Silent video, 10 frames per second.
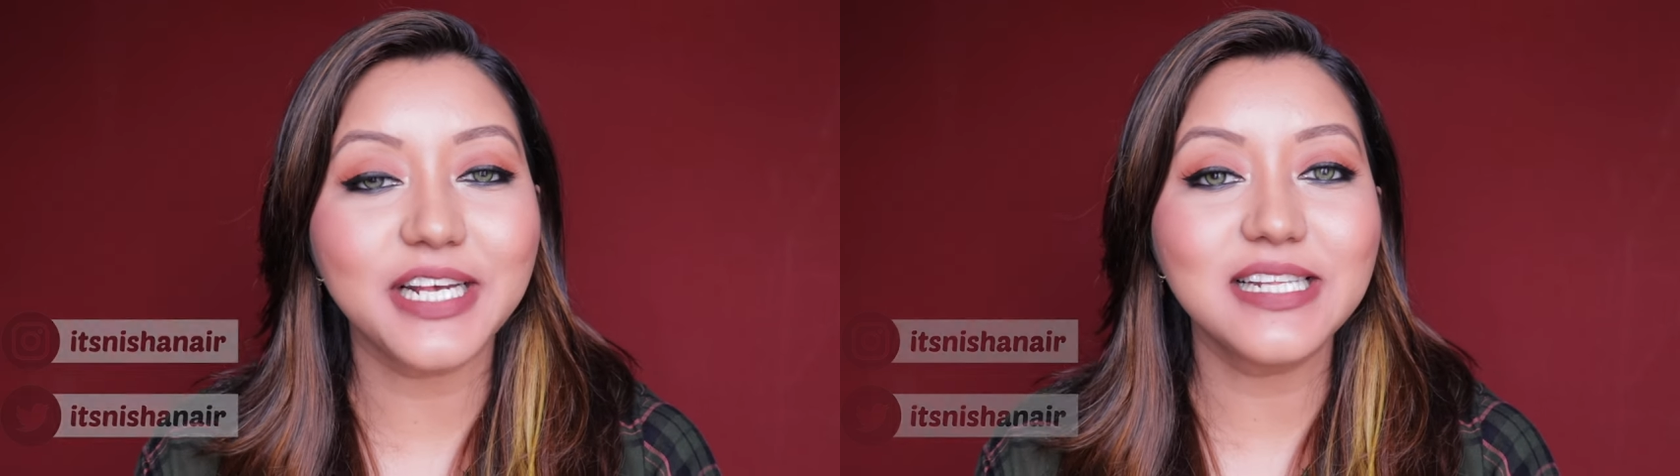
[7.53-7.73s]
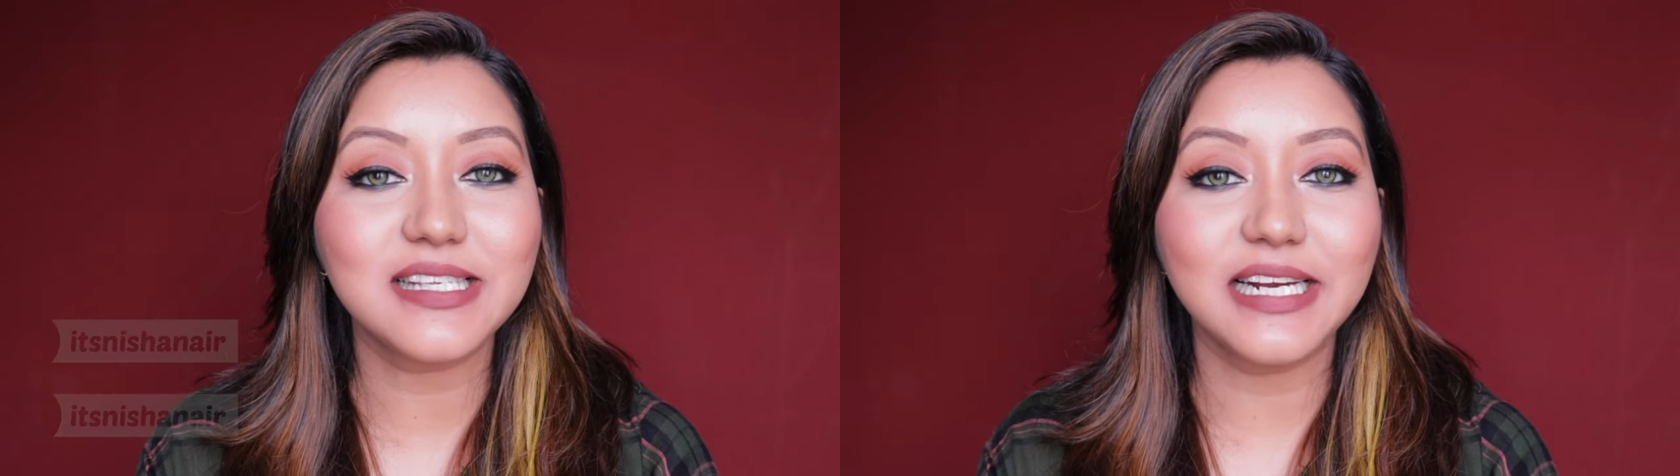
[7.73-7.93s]

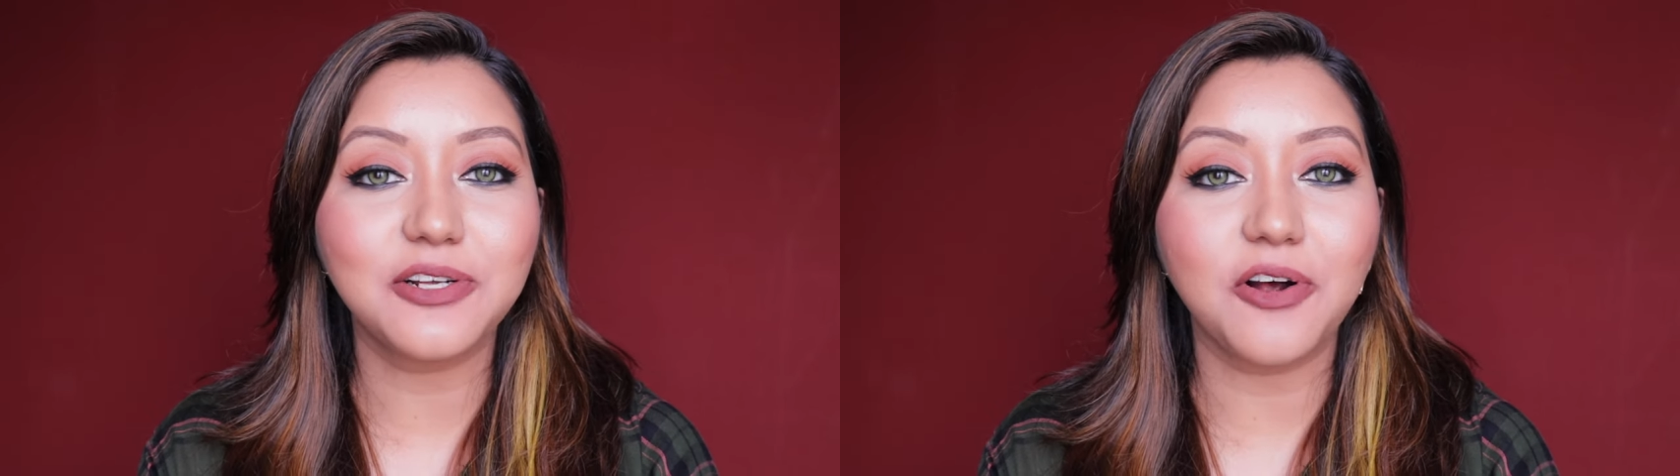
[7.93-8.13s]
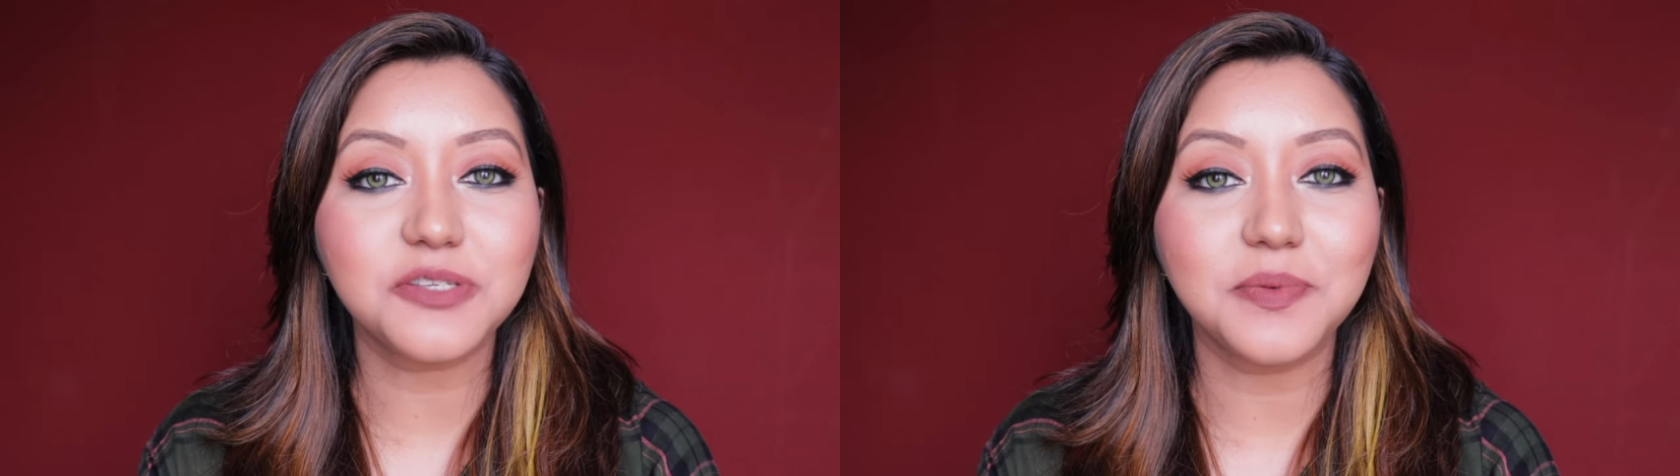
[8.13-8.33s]

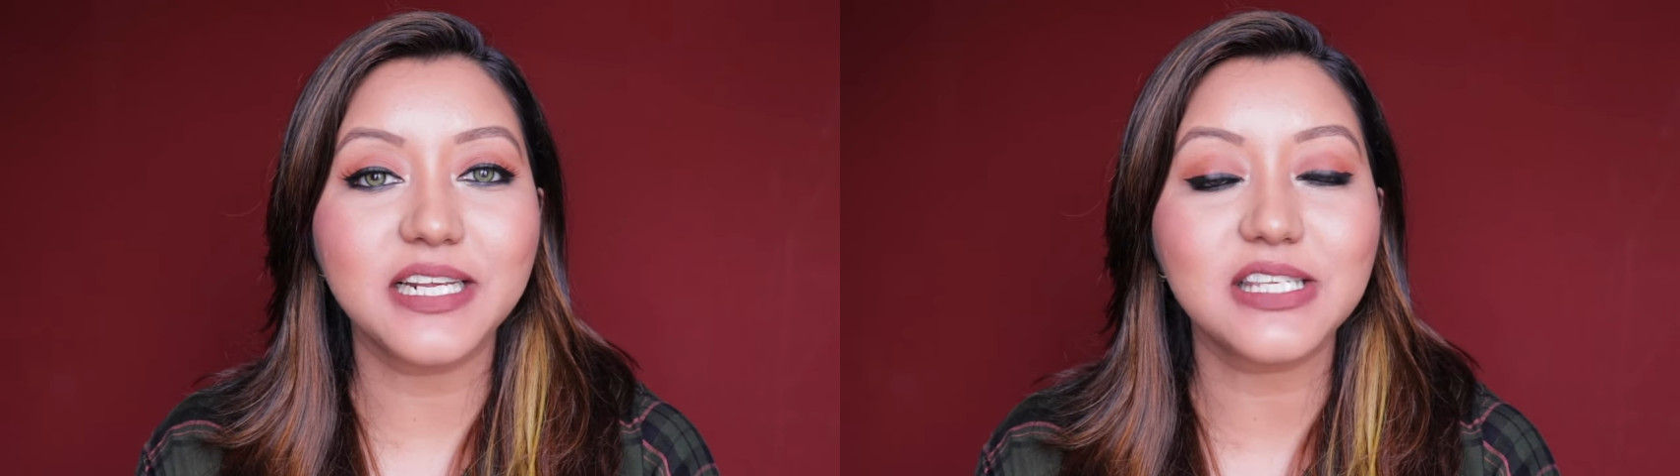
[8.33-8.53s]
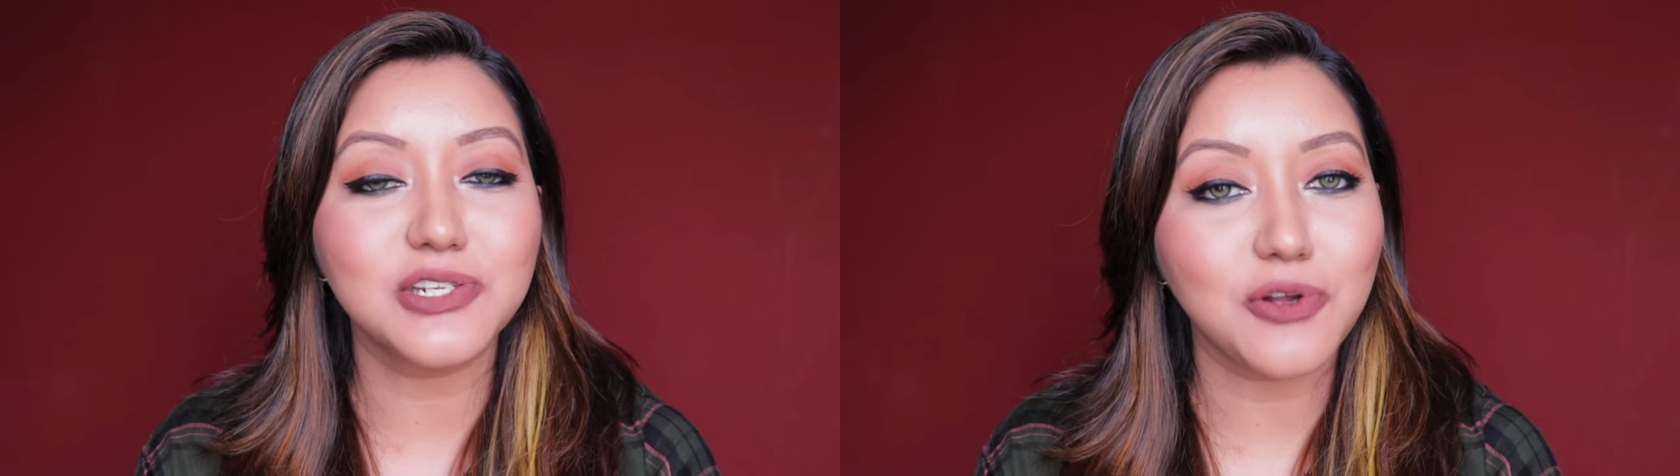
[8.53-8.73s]
Inside Cosmetics